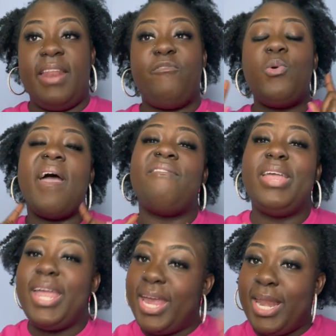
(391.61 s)
And if you
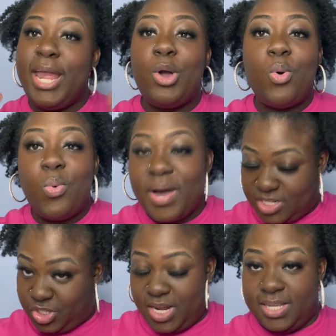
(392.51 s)
have any
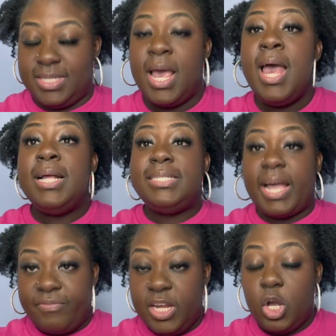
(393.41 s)
questions,
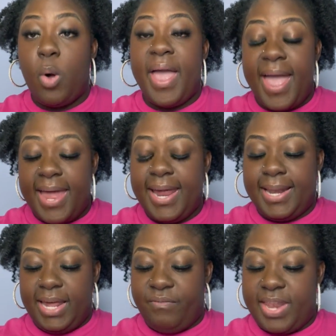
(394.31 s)
definitely go ahead
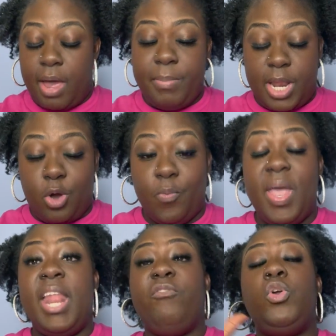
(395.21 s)
and leave it down below.
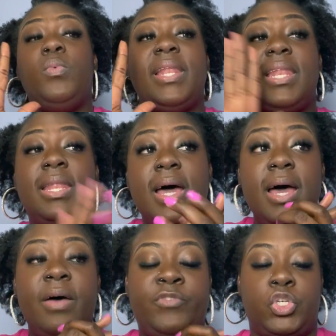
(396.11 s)
And if you would
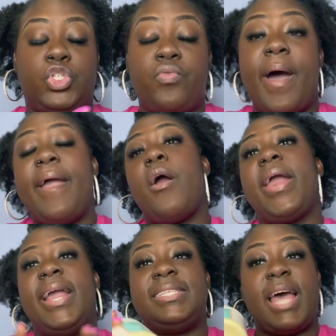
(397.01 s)
love to try our
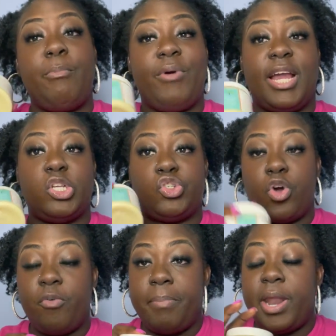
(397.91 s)
Anti-Breakage
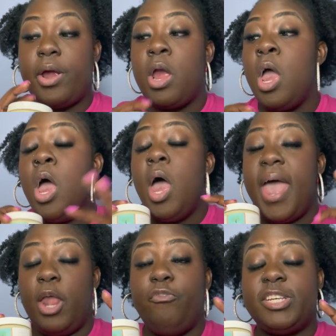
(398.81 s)
Growth Butter,
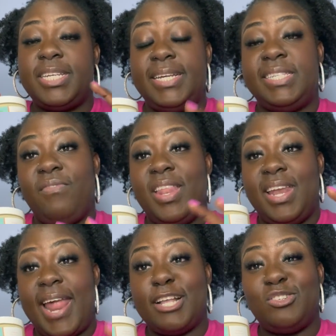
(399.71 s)
head over to east of
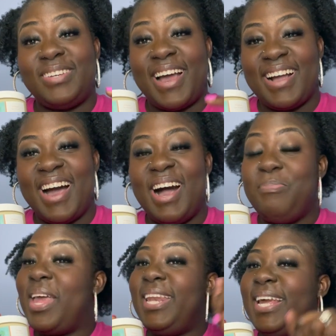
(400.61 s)
eden natural dot
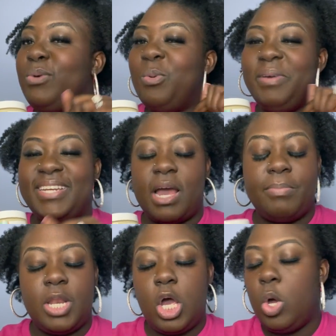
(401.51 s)
com. The link will be
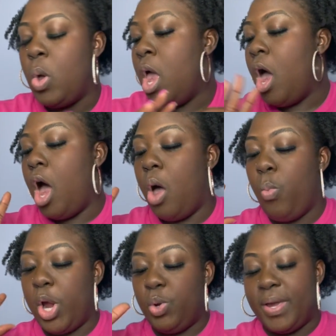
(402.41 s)
down below
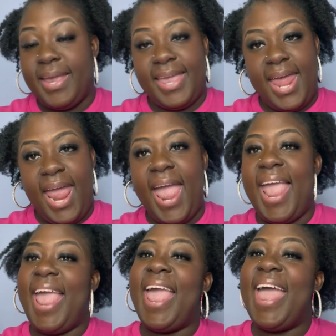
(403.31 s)
um, where you can get it.
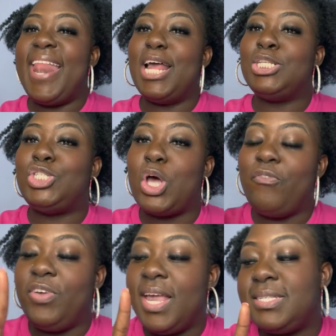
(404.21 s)
And
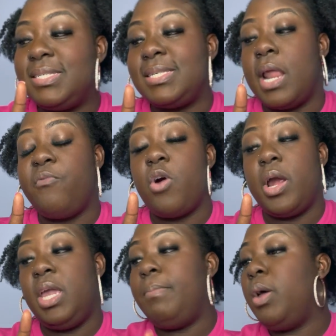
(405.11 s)
don't forget to sign up for
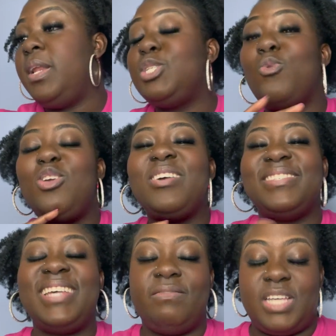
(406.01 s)
our email list where you
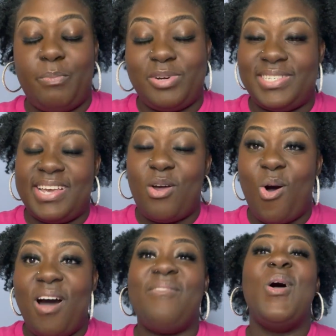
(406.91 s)
can save ten percent
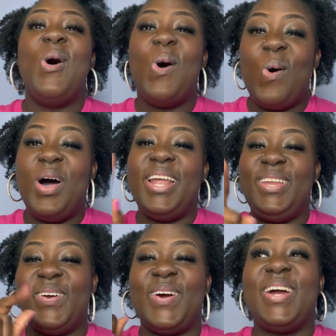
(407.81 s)
off on
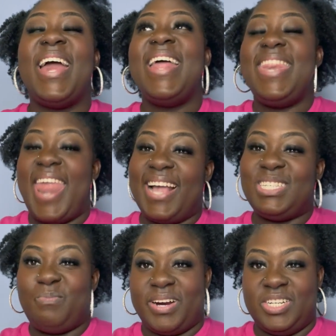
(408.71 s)
your
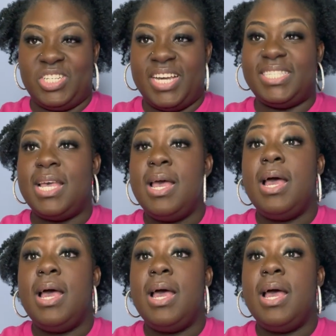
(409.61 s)
next purchase.